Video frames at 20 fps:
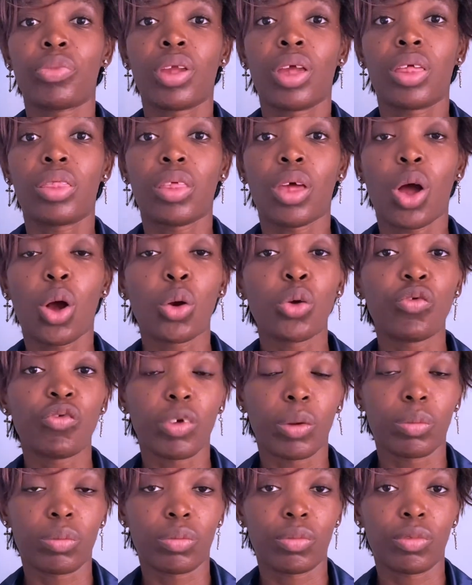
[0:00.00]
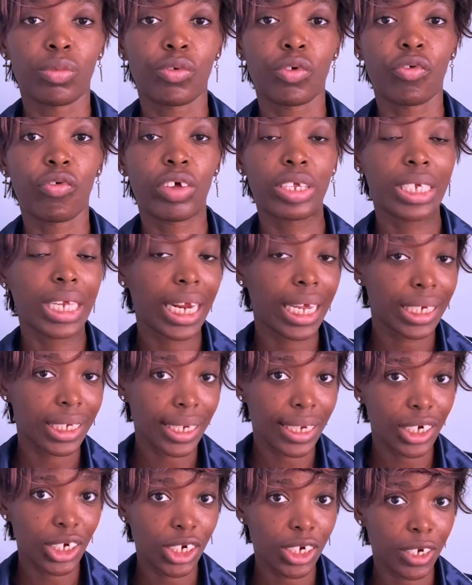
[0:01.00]
the ovum for
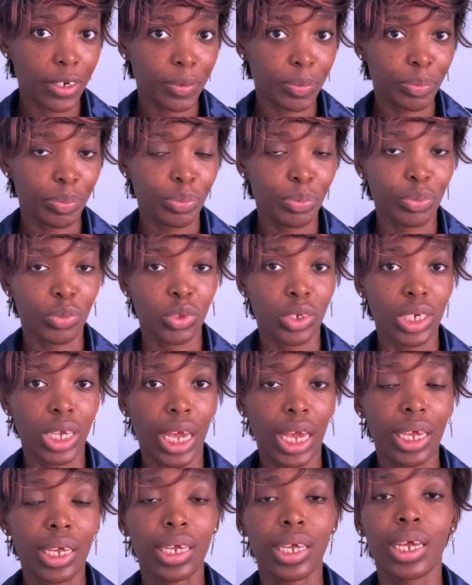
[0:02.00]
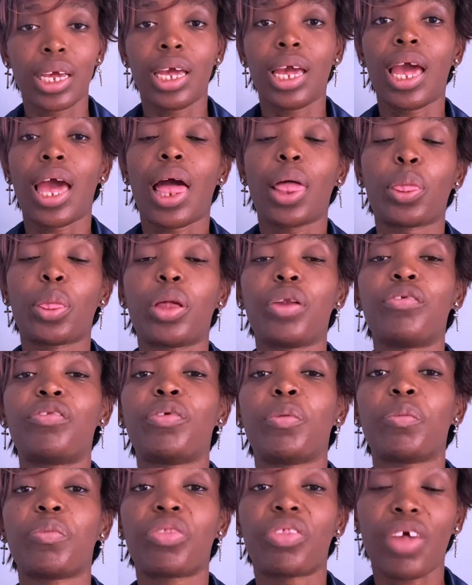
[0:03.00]
fertilization. Okay? And then
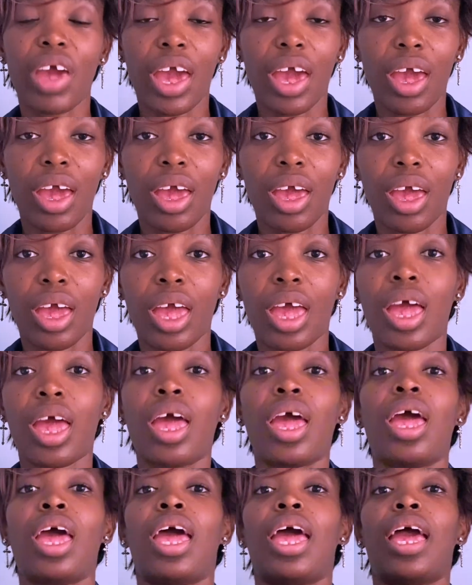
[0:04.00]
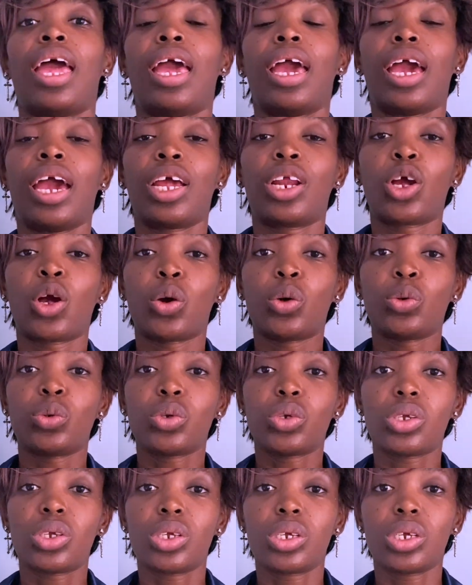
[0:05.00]
from there, it
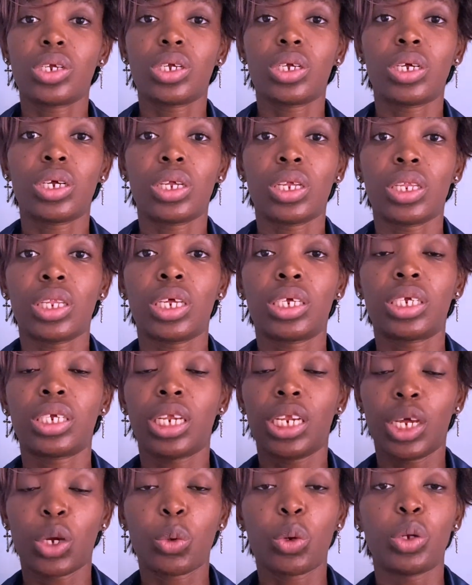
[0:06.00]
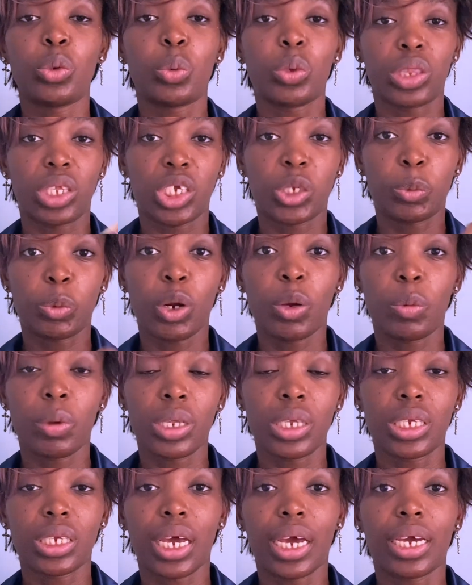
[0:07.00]
goes, this liquid with the sperm
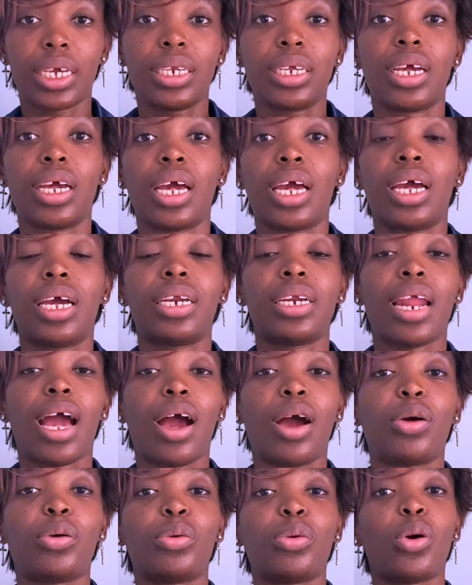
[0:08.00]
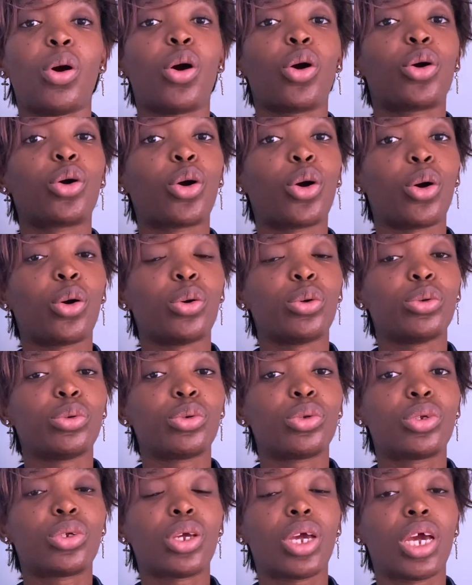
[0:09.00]
inside now
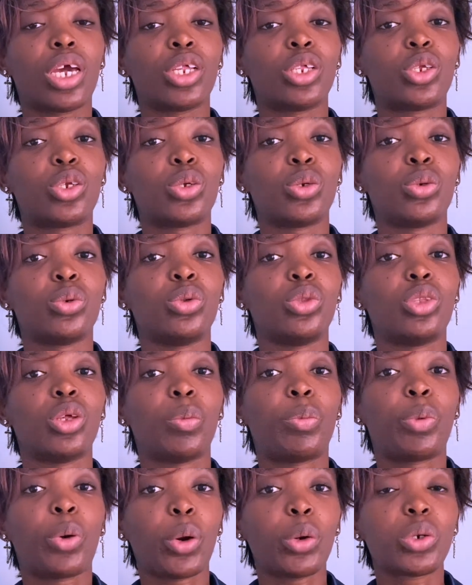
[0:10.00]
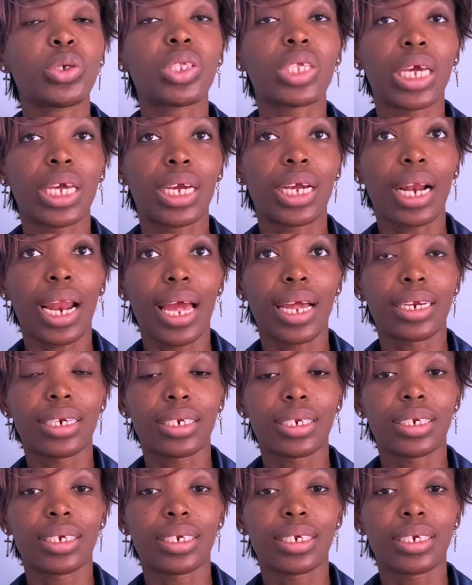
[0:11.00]
goes into the prostate gland,